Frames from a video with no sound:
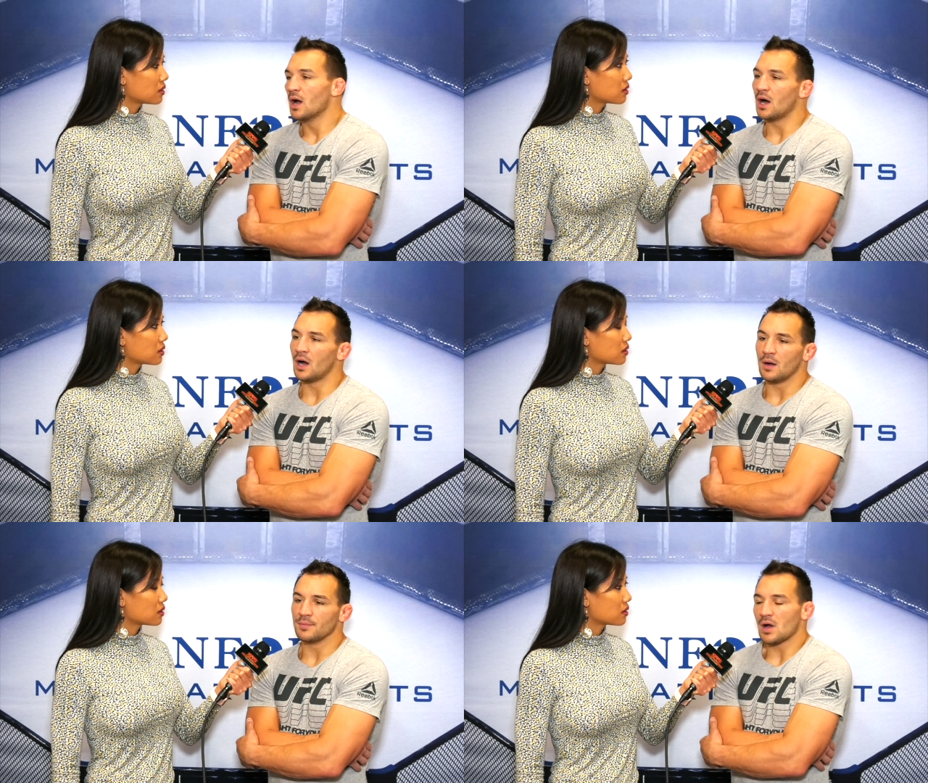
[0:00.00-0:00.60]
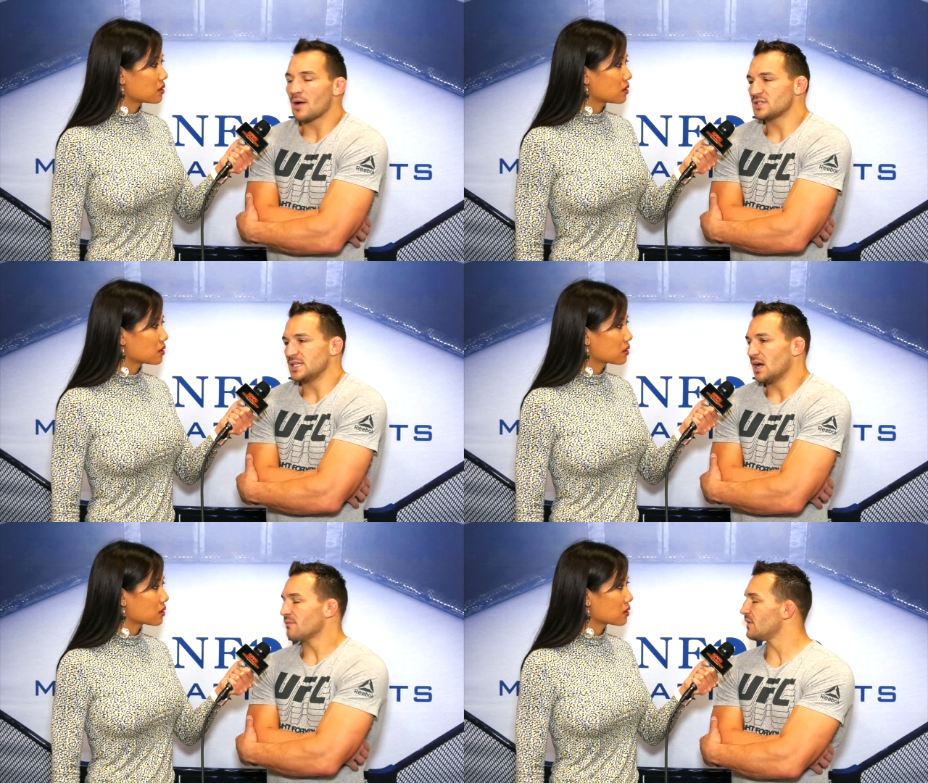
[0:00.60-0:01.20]
Speaker 1: you know,
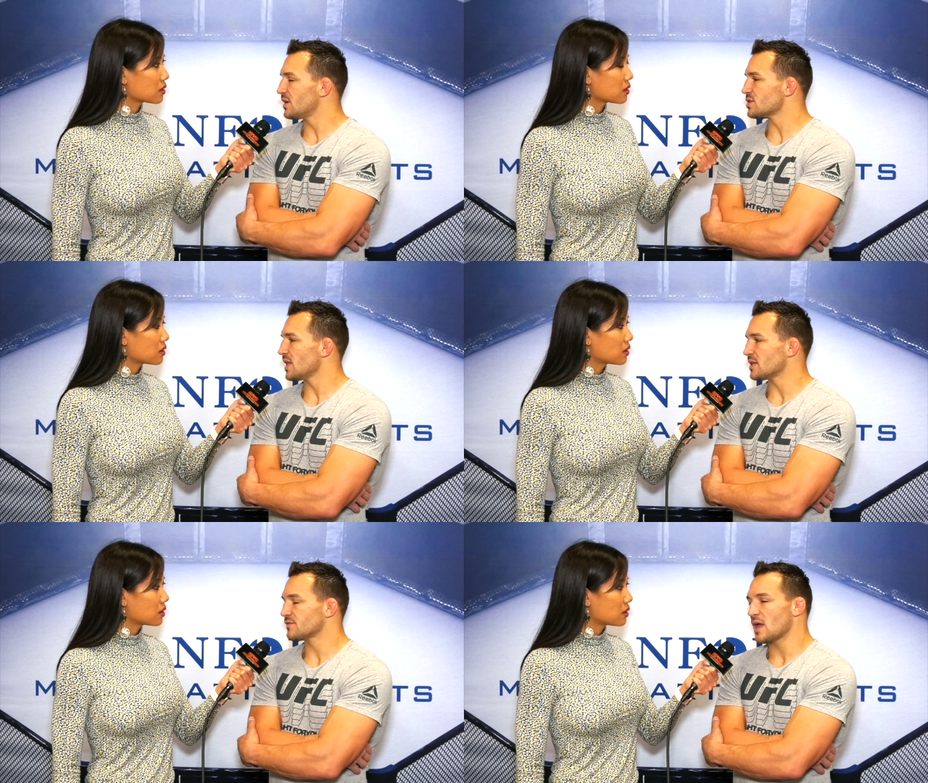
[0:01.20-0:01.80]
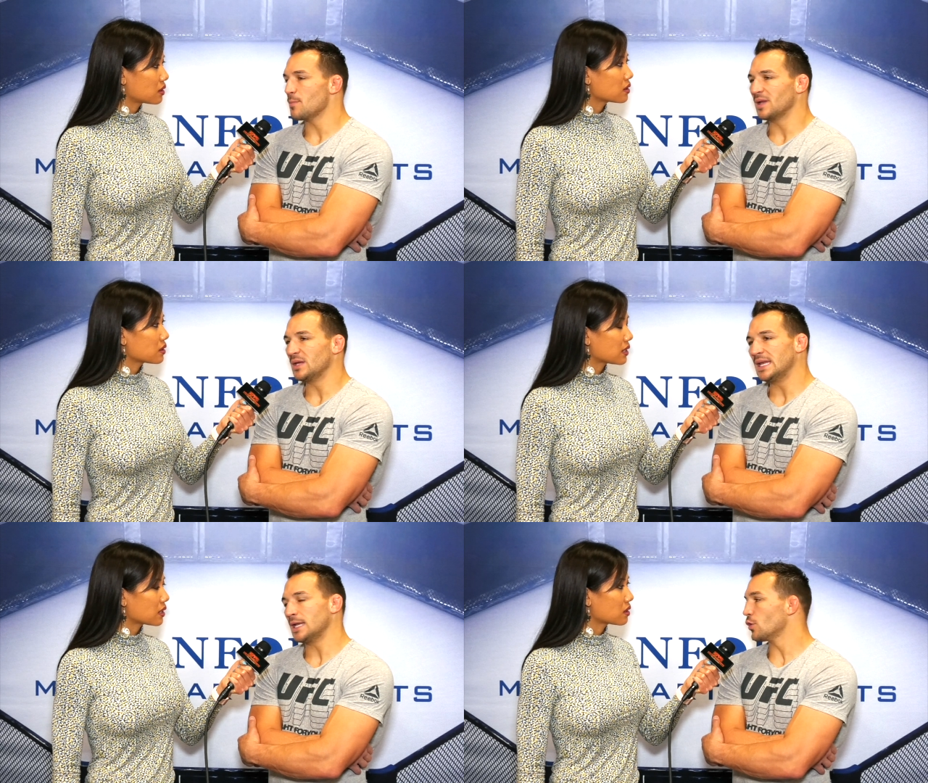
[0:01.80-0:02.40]
obviously he got finished last fight, but
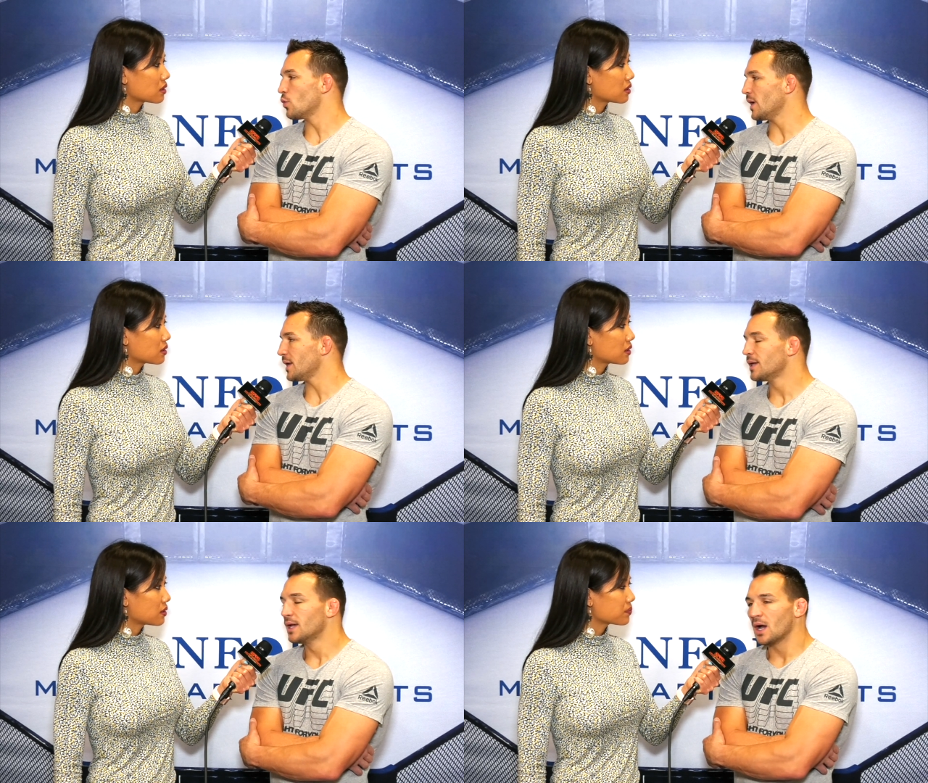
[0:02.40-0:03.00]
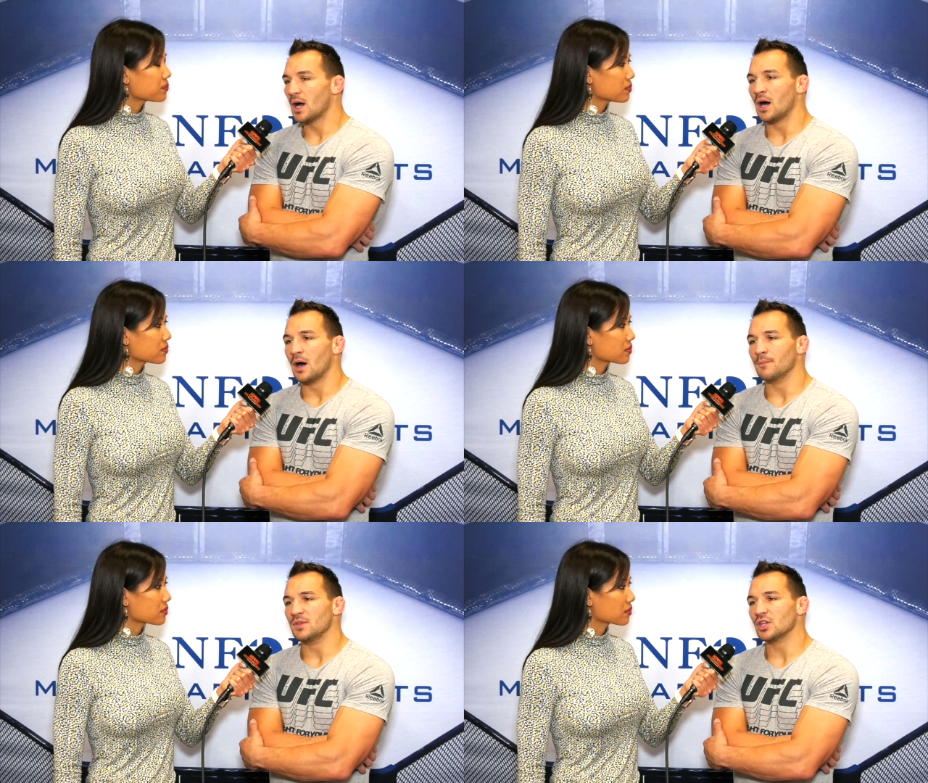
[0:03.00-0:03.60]
he didn't quit.
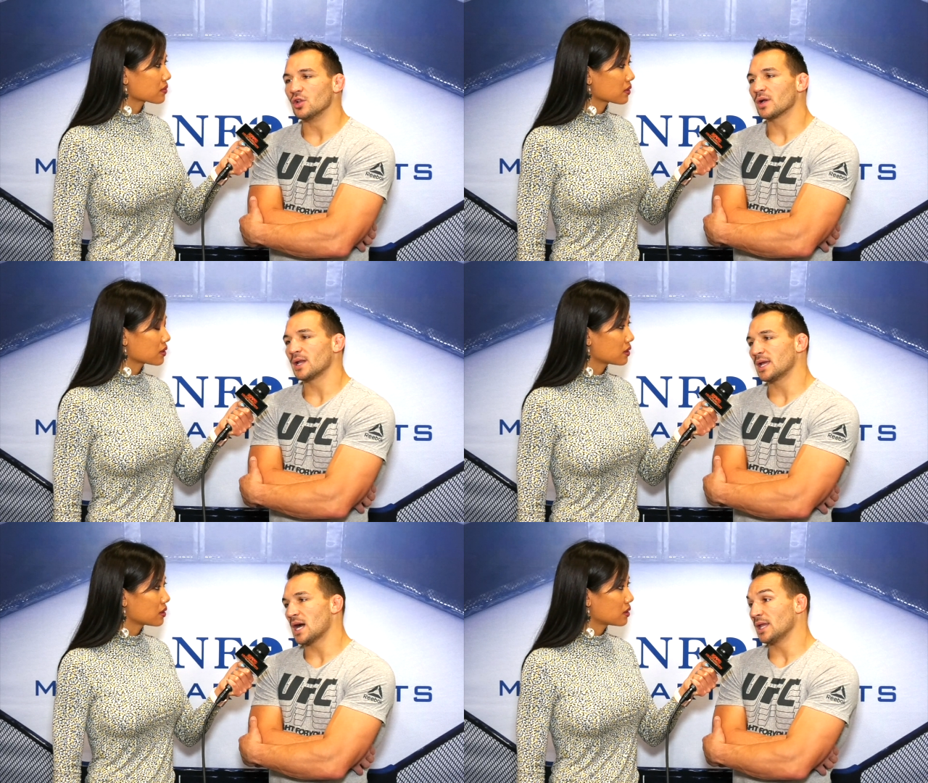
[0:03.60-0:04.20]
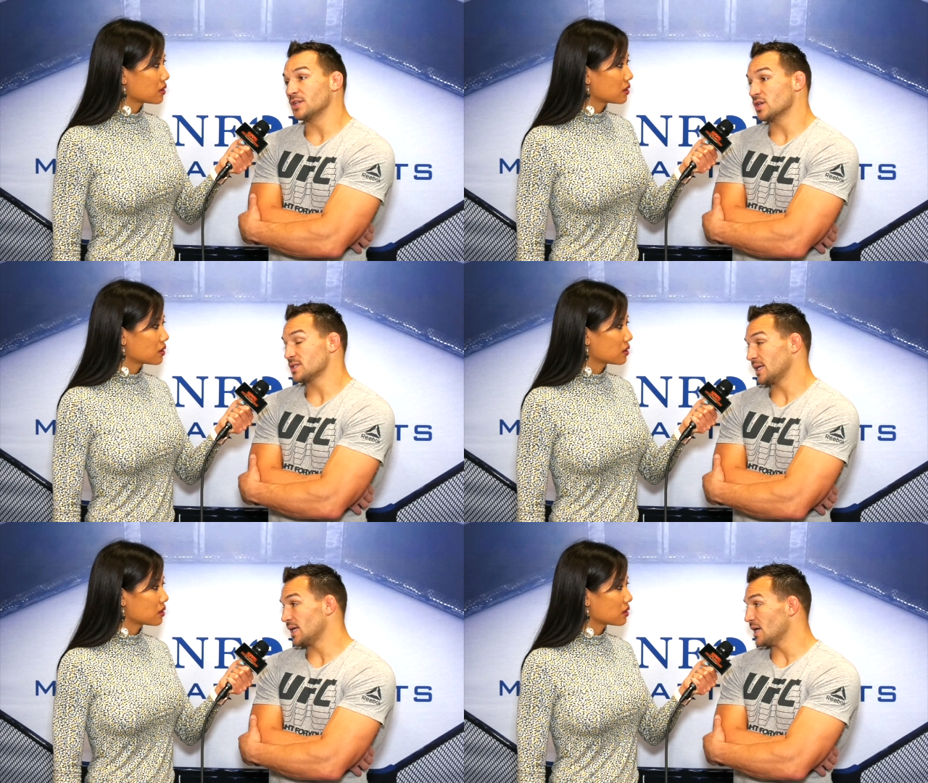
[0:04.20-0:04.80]
You look at a guy like
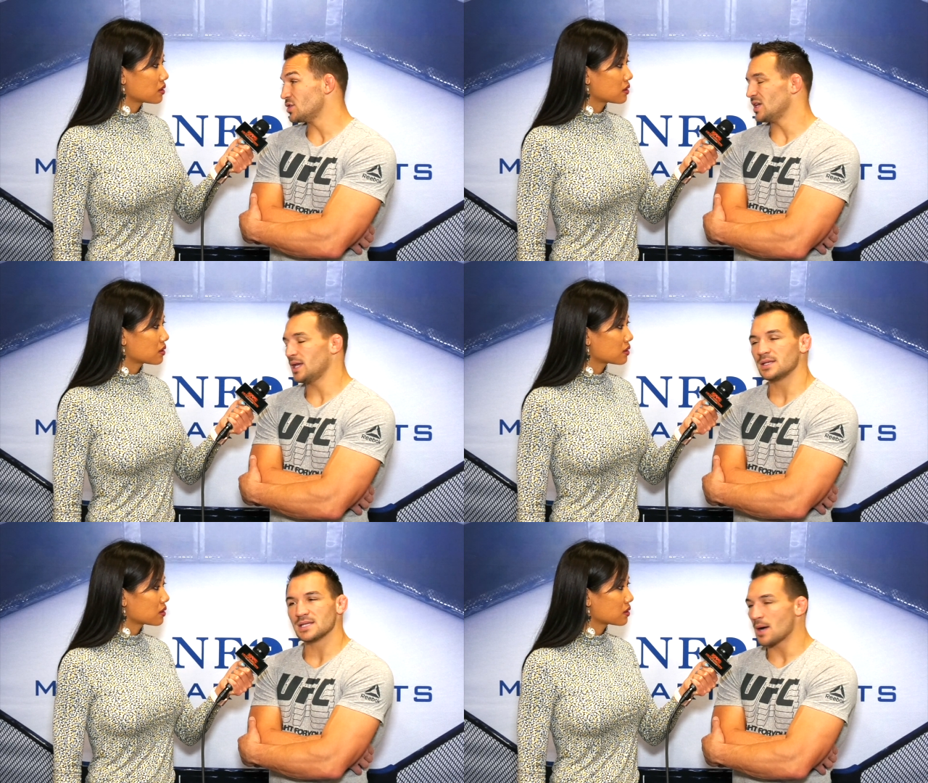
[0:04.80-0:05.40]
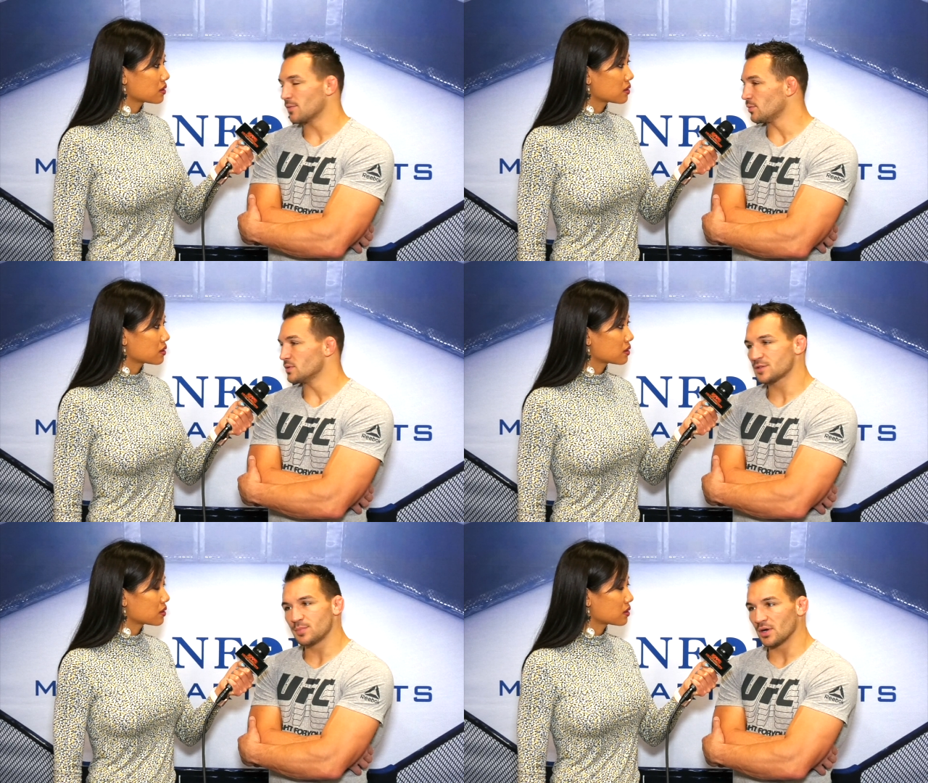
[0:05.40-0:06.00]
Justin Gaethje,
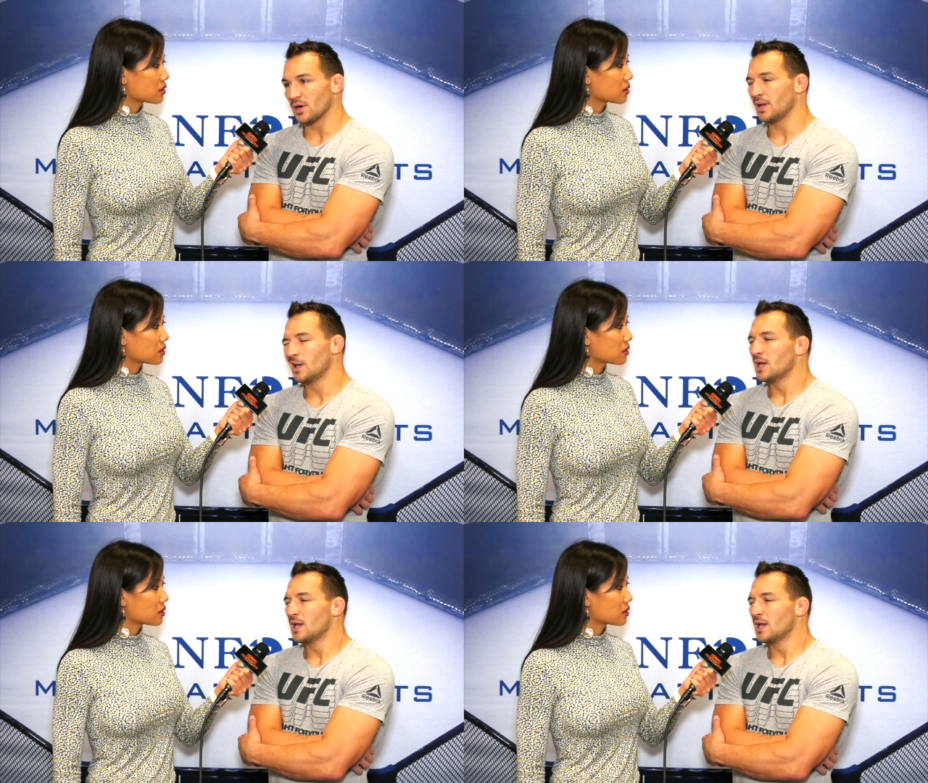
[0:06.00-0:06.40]
indomitable spirit,